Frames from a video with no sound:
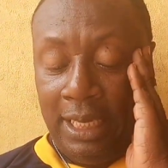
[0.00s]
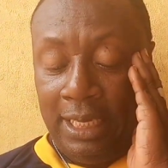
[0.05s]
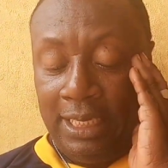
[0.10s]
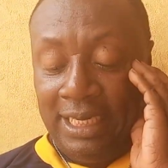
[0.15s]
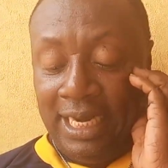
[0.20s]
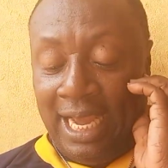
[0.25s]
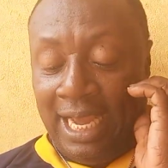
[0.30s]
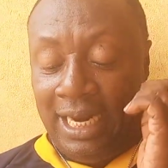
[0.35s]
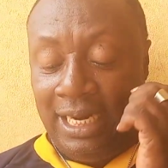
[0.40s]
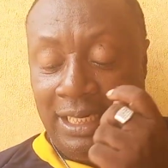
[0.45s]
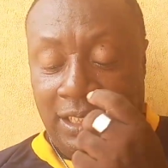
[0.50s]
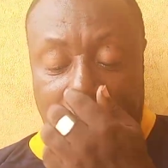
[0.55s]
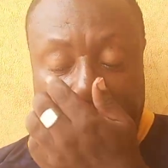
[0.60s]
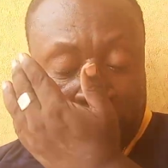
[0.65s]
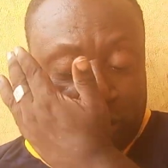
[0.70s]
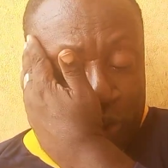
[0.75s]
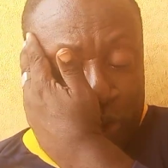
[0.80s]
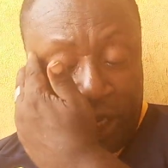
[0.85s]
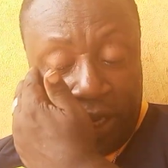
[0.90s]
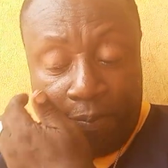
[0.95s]
Then
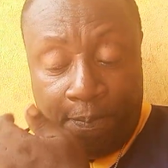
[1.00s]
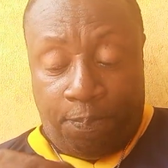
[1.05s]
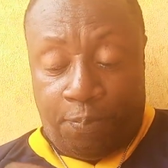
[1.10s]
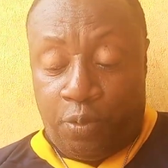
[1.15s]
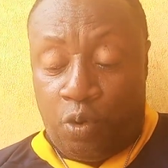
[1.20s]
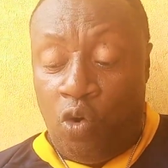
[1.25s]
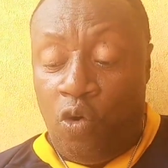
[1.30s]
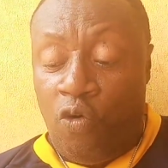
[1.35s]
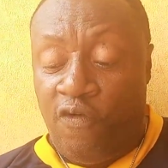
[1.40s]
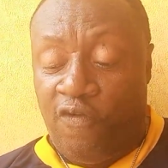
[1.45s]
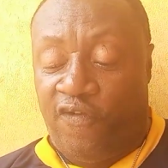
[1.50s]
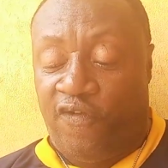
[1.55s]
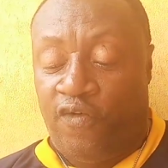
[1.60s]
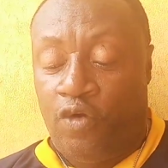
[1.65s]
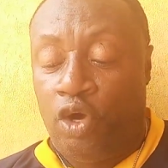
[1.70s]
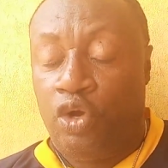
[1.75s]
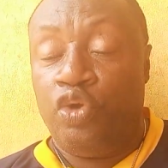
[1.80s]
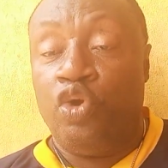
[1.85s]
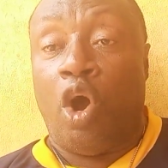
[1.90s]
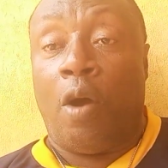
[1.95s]
to improve
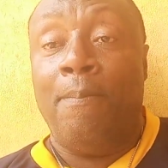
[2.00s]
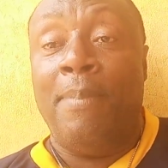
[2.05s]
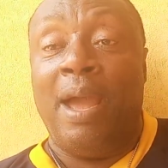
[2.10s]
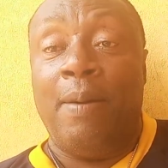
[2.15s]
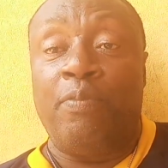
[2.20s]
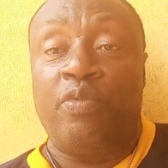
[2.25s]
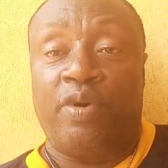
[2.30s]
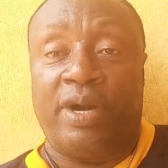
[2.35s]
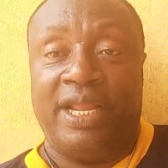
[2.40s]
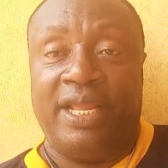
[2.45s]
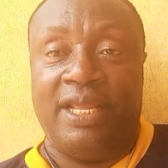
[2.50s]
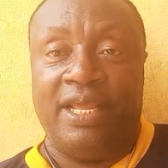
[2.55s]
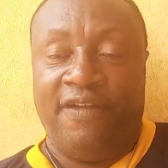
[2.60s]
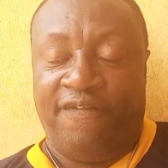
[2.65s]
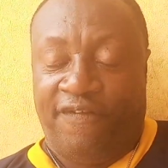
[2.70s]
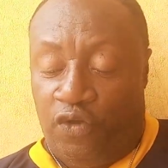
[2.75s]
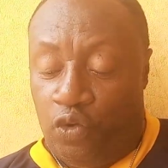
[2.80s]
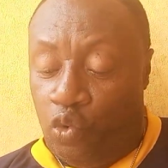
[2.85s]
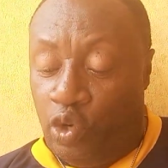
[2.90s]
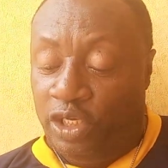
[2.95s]
your memory.
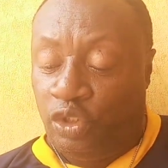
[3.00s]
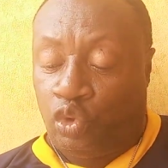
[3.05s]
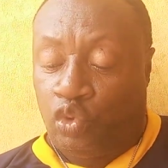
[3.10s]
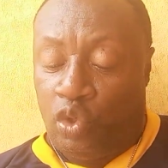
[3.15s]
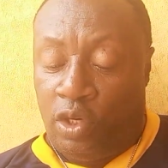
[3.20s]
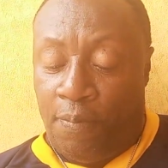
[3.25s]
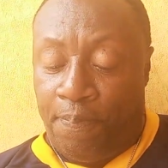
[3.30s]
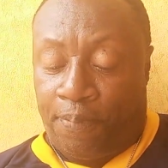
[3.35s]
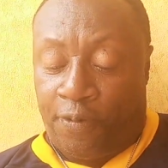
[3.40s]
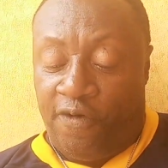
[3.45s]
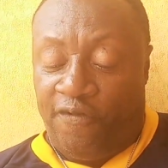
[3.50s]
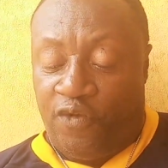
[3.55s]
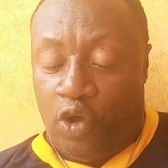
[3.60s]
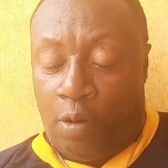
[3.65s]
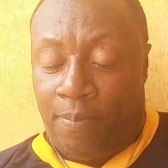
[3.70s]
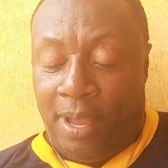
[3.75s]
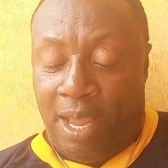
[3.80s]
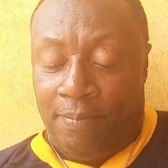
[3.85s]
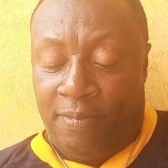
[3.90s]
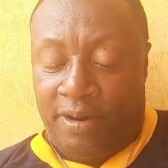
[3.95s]
If you wish to improve
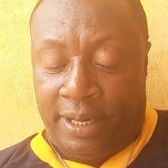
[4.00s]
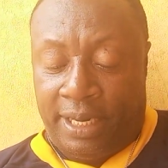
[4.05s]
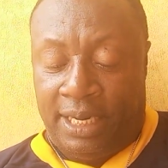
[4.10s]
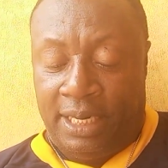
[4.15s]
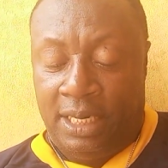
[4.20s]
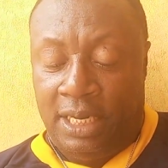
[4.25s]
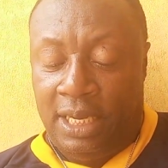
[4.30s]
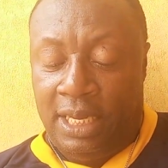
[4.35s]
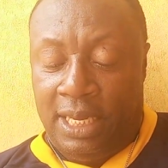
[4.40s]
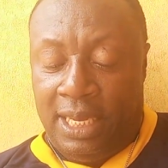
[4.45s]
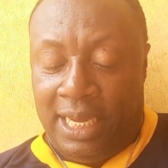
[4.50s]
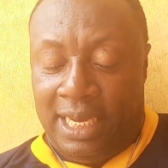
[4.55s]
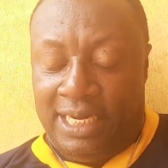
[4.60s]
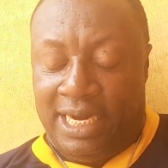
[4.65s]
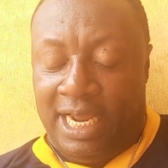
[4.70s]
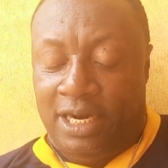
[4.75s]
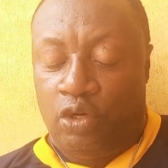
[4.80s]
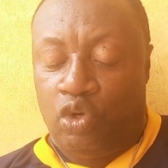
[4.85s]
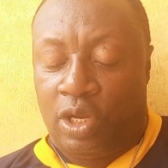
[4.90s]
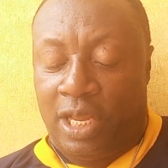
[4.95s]
your memory,
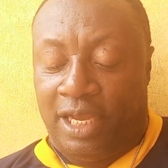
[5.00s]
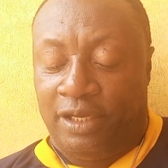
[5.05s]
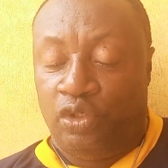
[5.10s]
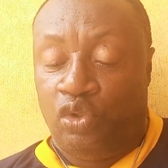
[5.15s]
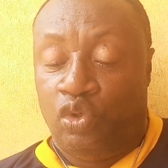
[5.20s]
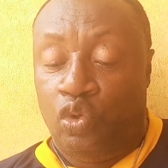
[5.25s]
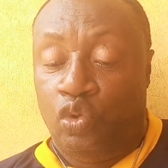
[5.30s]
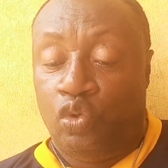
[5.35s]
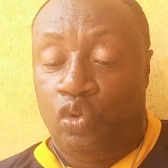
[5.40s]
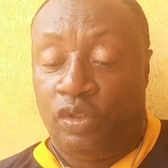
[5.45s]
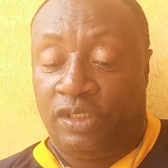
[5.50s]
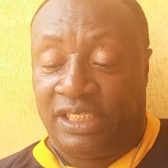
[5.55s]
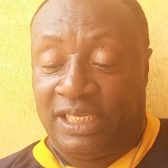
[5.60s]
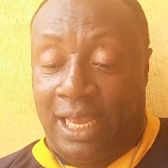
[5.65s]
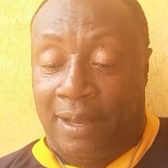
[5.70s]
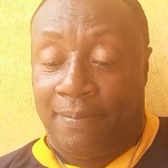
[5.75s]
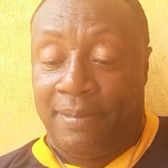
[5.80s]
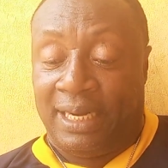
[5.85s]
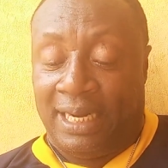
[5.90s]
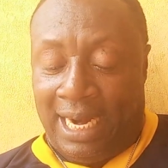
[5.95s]
then you can use
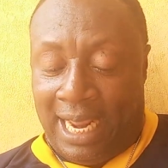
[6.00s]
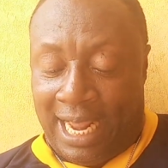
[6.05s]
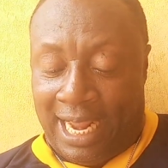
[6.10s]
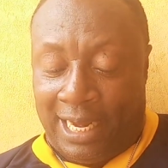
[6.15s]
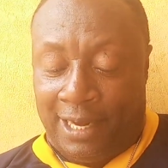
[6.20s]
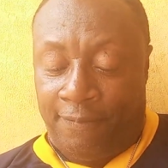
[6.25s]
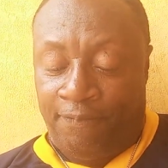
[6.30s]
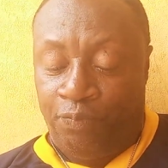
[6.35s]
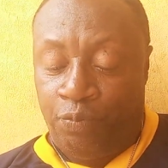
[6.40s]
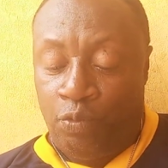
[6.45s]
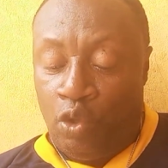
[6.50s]
Psalm 9.